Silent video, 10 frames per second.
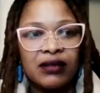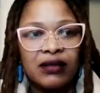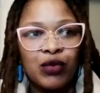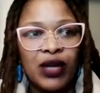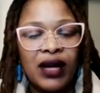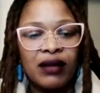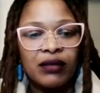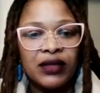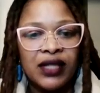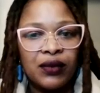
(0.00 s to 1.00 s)
what
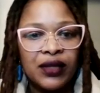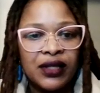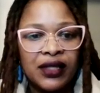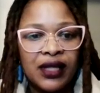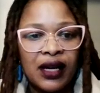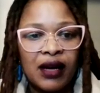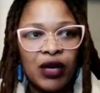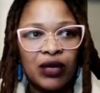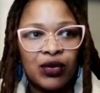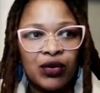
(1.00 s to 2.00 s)
teachers can
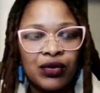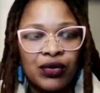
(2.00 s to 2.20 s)
do